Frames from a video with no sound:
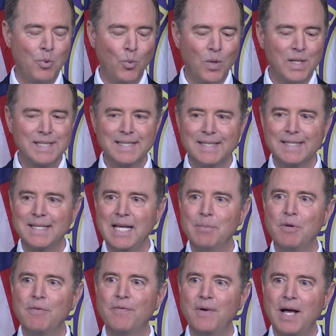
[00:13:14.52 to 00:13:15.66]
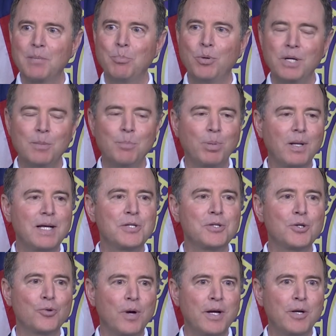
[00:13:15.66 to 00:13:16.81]
Was this scheme, in fact, put in place to
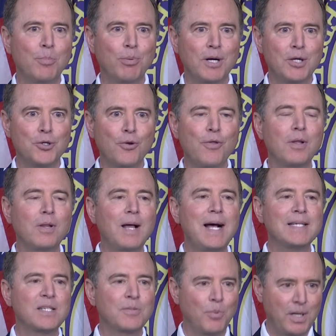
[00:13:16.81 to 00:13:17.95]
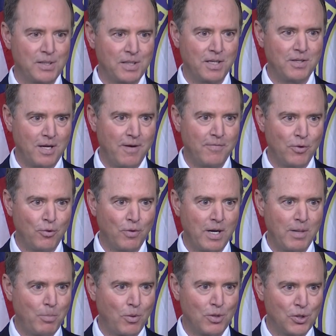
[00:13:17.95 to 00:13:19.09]
try to pressure the last president of
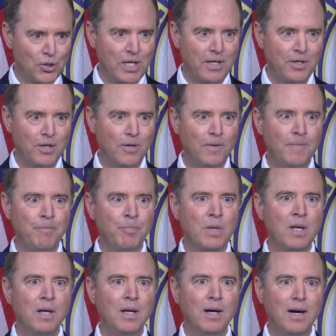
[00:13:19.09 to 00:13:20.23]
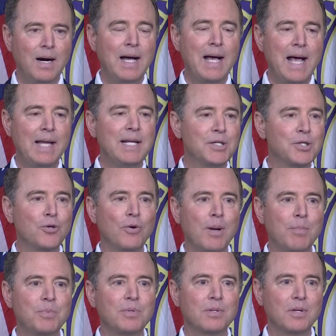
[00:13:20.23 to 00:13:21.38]
Ukraine, Poroshenko, and his
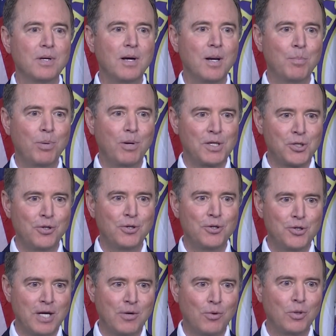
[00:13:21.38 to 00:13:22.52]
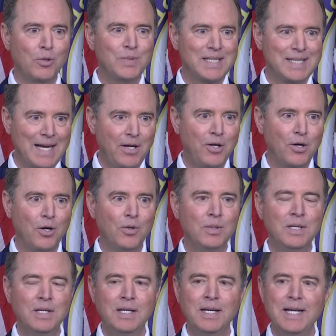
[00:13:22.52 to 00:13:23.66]
corrupt prosecutor general, Lutsenko,
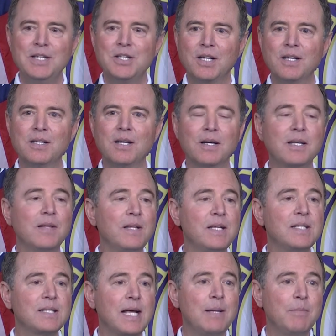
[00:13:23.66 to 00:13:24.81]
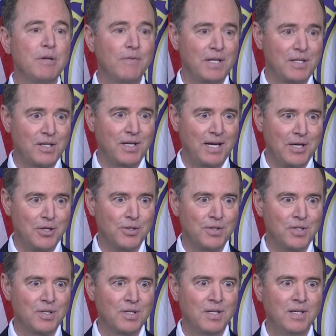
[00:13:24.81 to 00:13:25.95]
into conducting these same
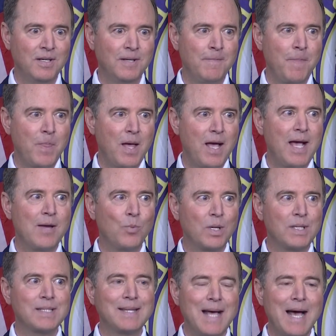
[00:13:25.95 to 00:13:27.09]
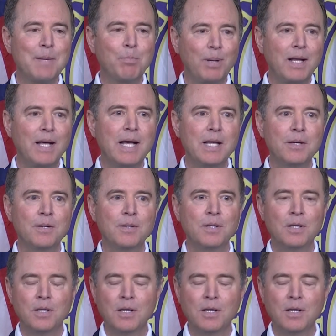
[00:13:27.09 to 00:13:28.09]
investigations? And was that plan